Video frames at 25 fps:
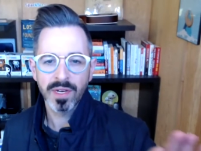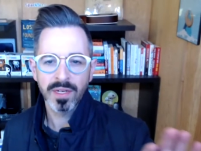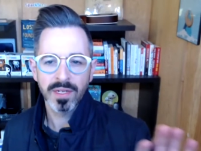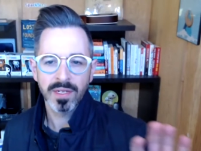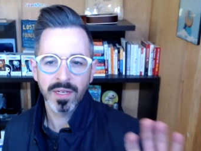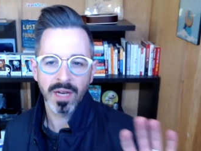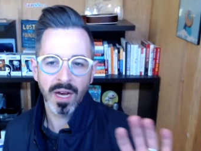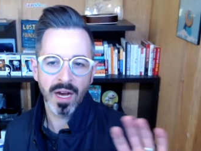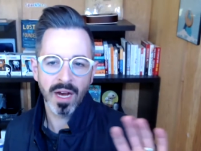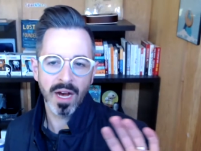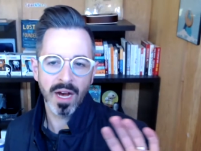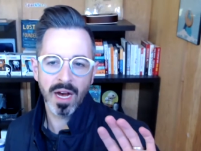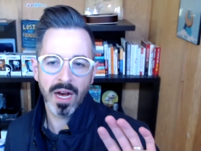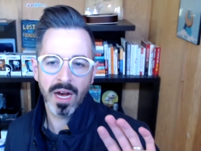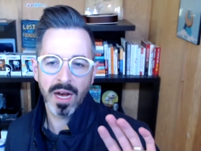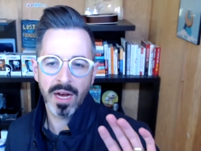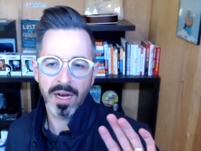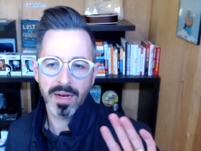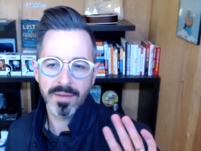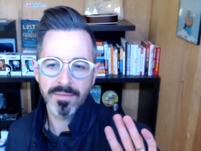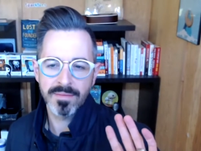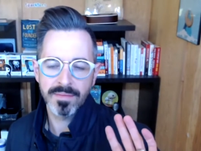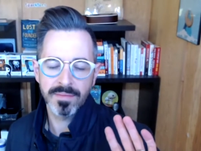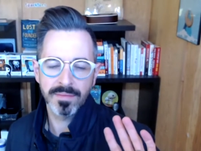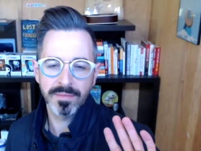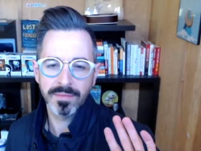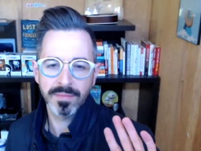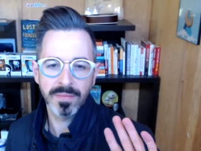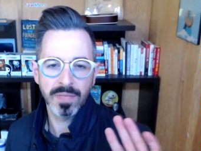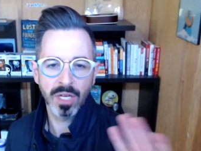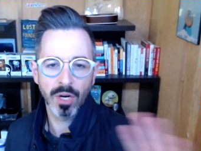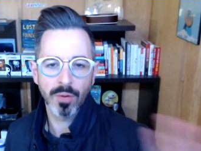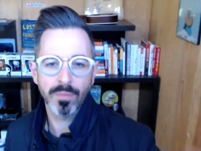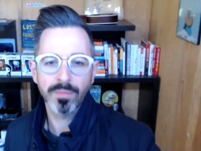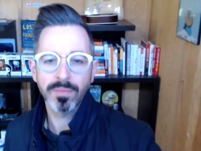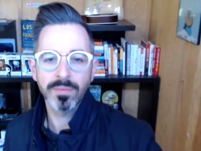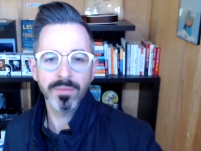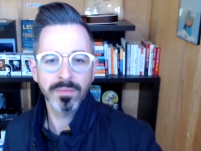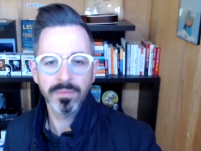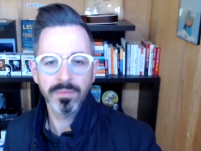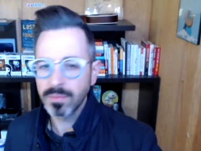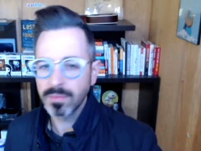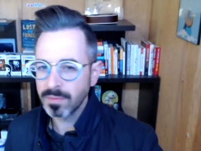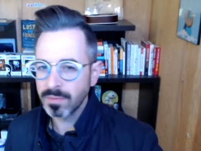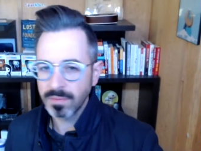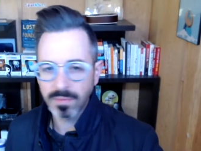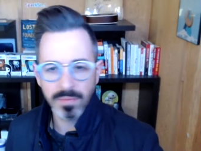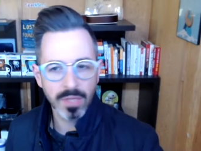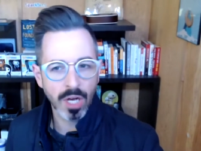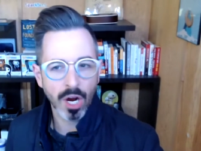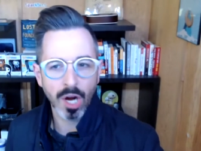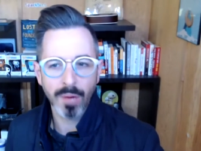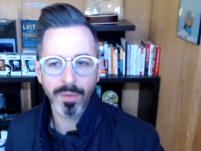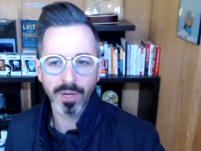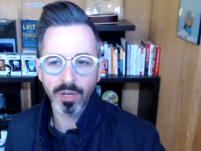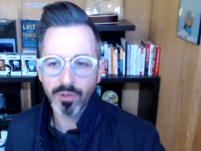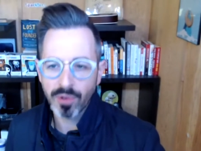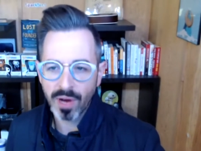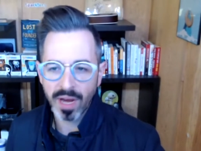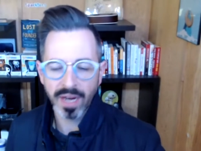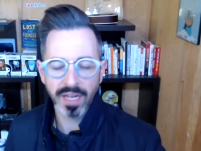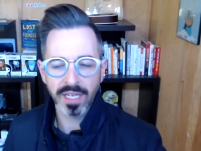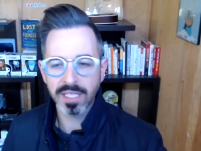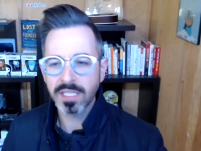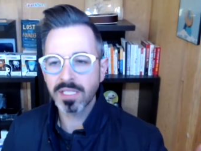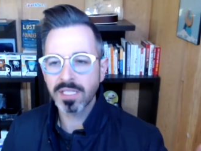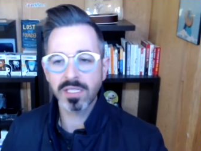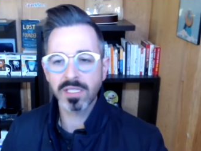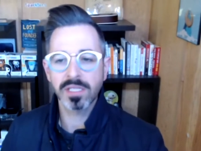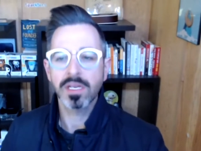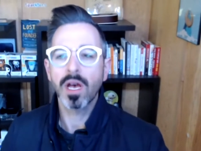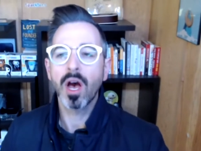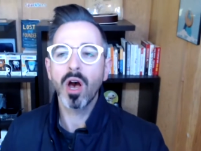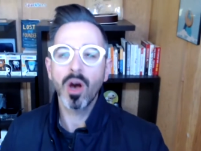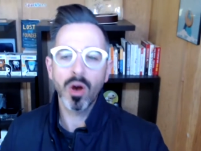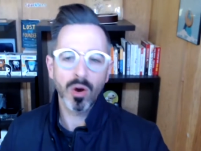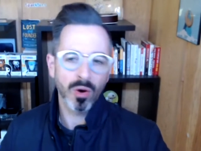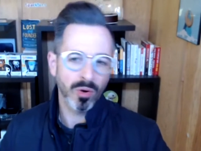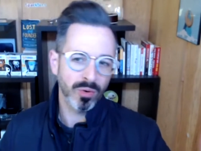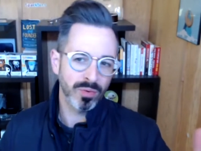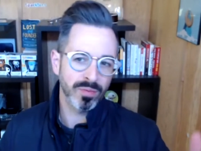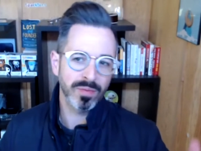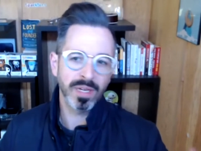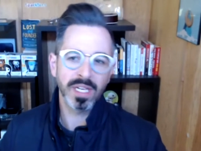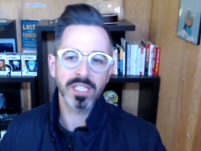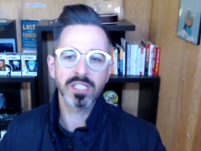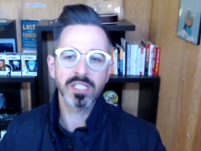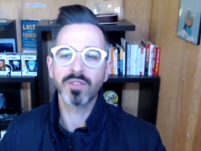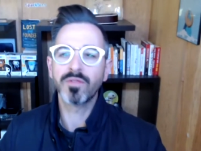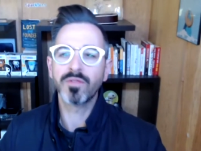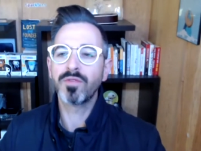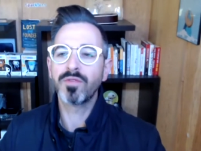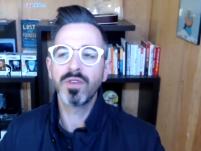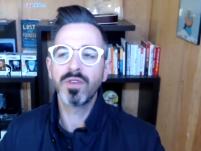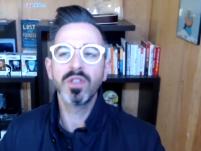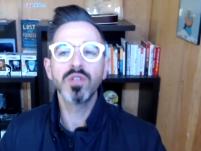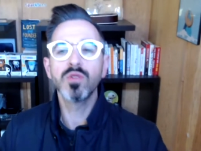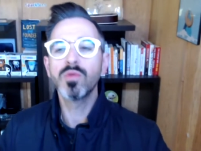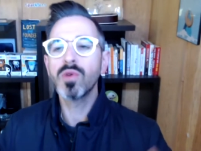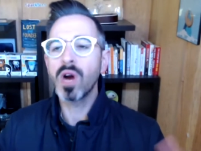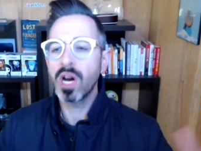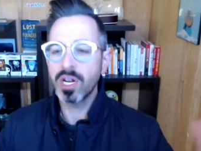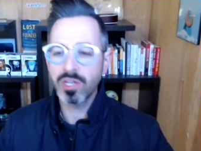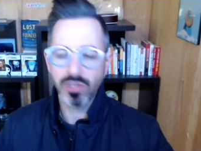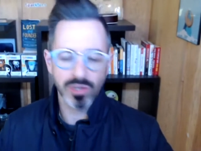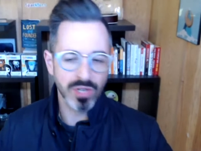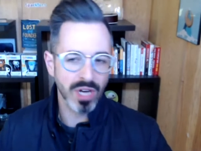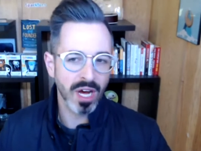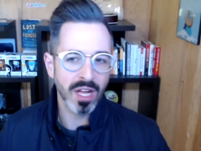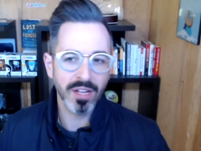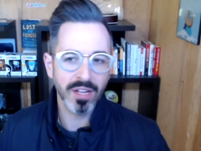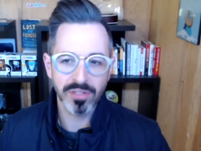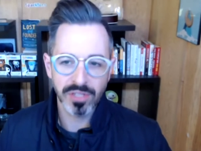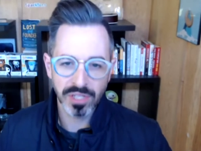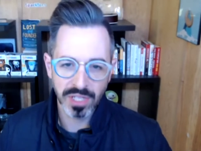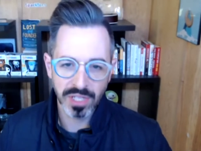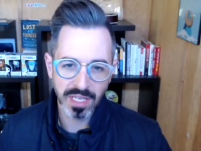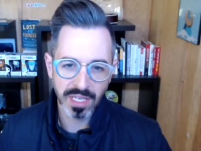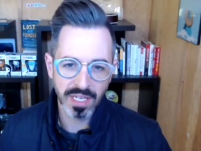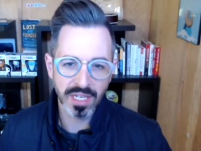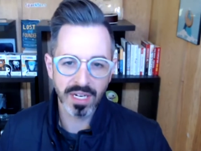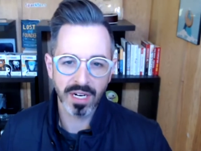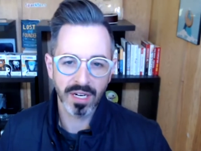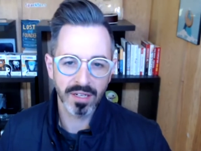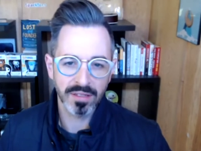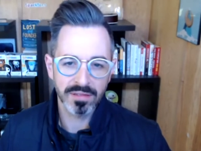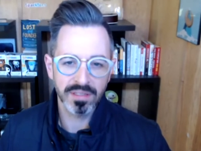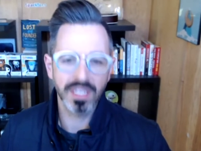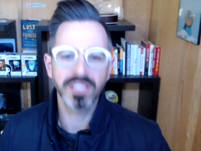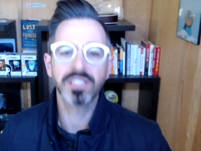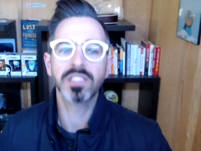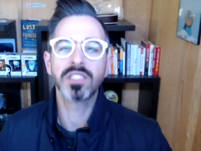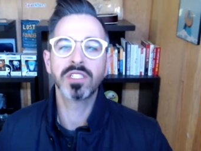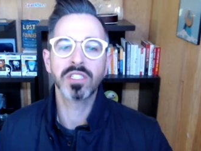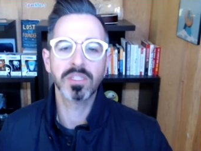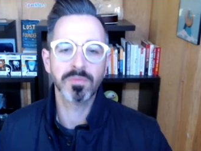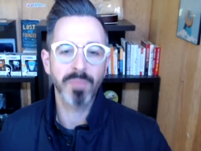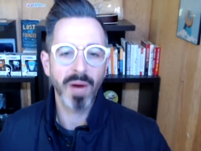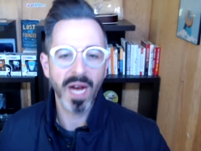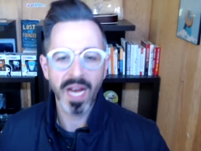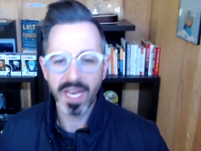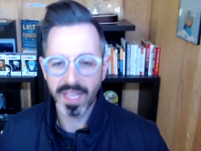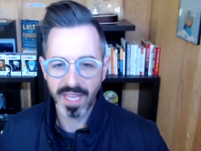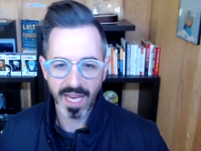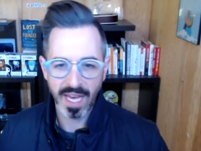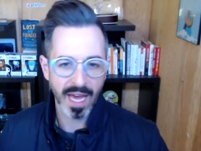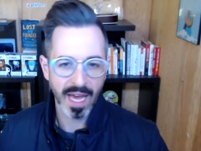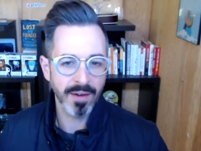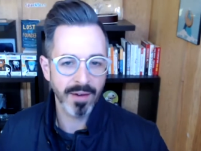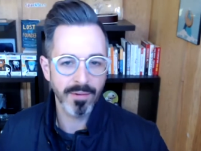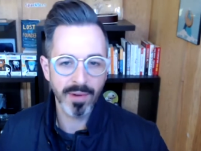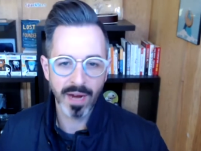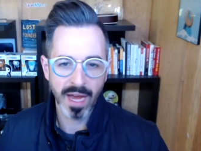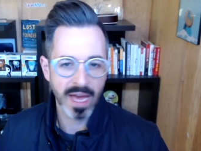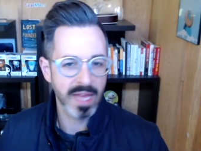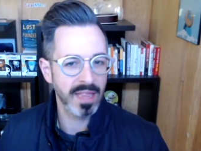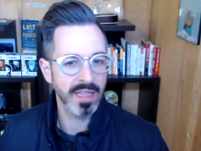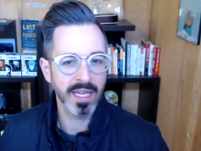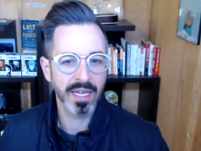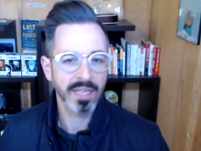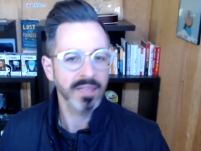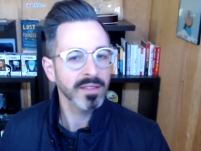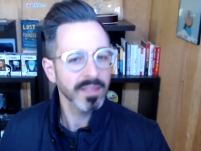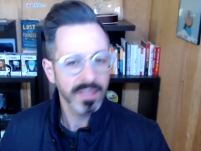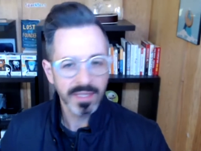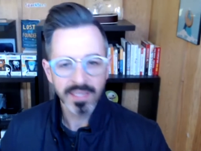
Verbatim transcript: um, okay you know, carbon credits oh it's a few hundred dollars a year let's just buy that right like